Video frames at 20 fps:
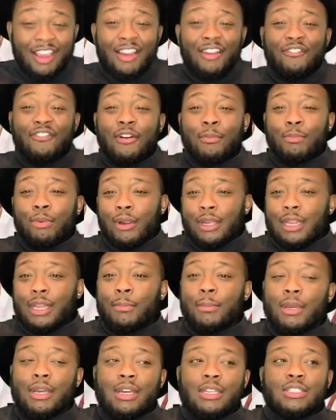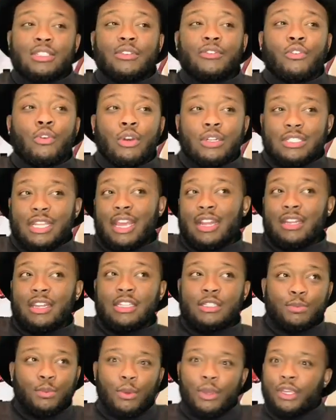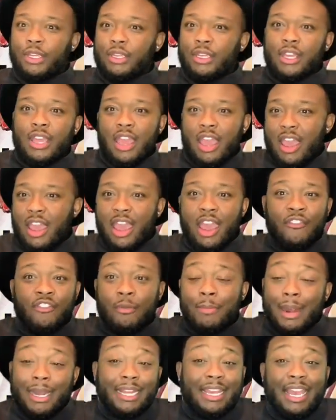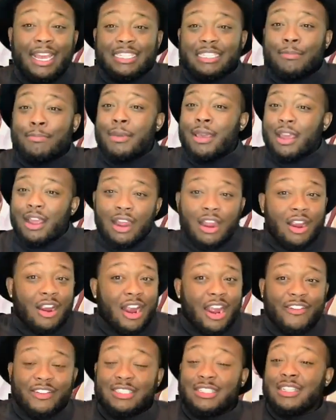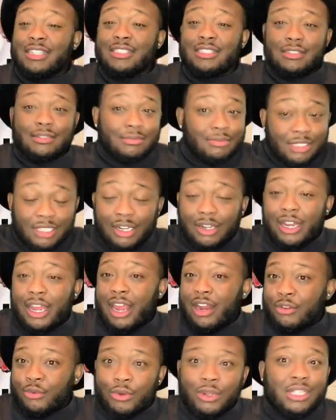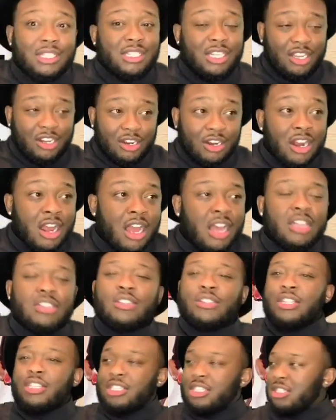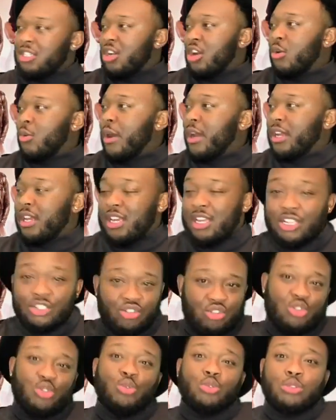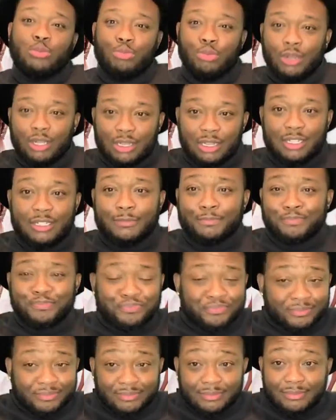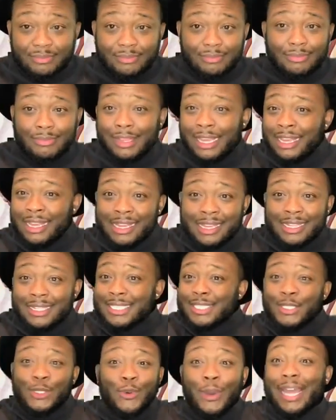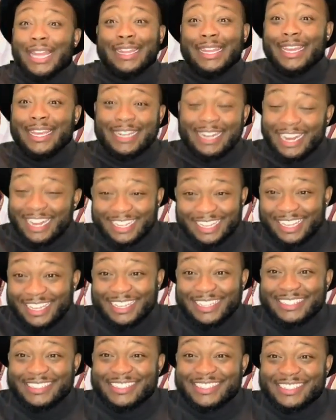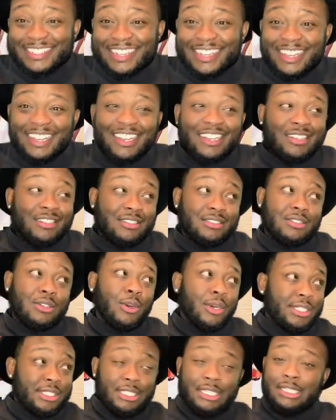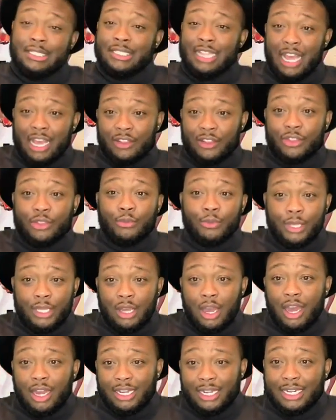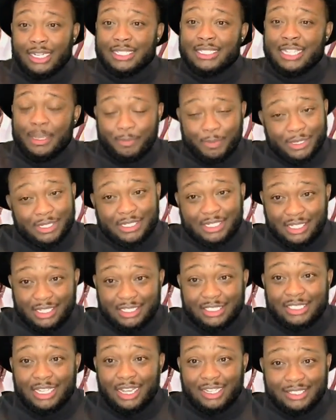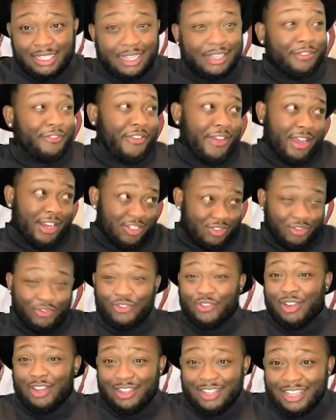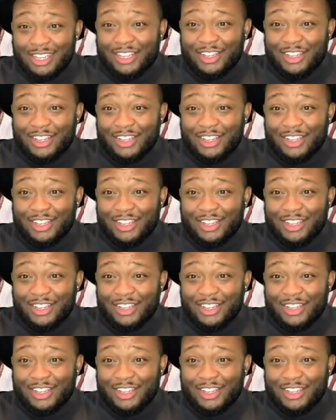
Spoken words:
for Brooklyn because, of course, at this point, everybody hasn't met her, hasn't, they haven't really seen her. So this is her way to introduce Brooklyn to Atlanta, I guess. Of course, in the South, we call that a sippancy. Shouts out to Phaedra for,